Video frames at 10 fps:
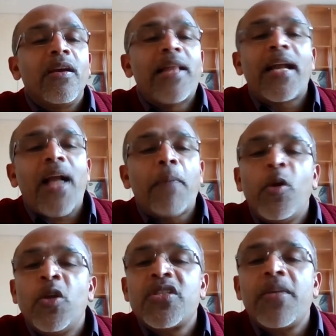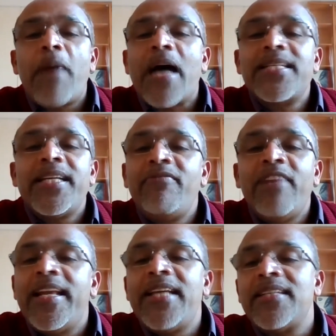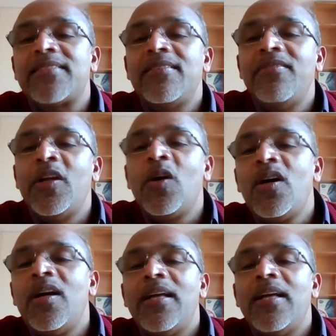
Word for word: there are communist party villages, you know,